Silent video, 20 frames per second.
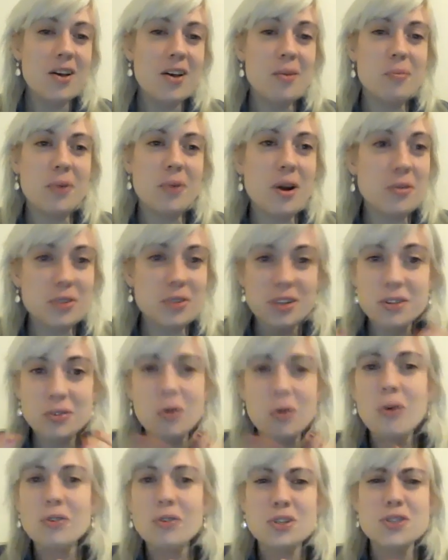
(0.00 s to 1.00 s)
in fact,
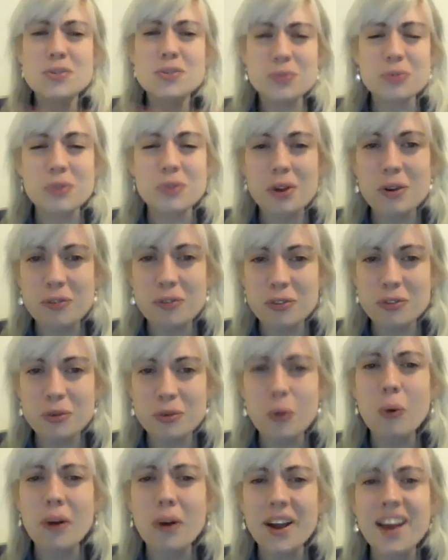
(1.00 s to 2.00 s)
not just
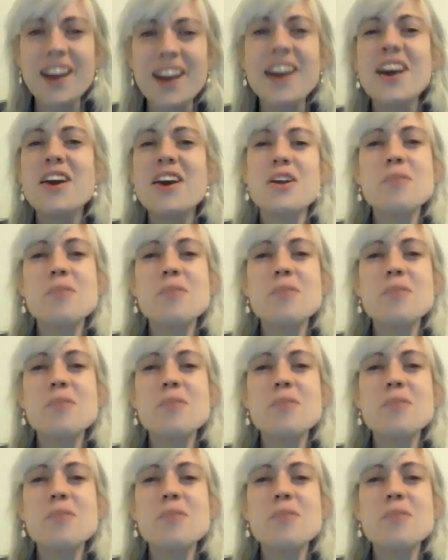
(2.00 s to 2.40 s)
4, okay?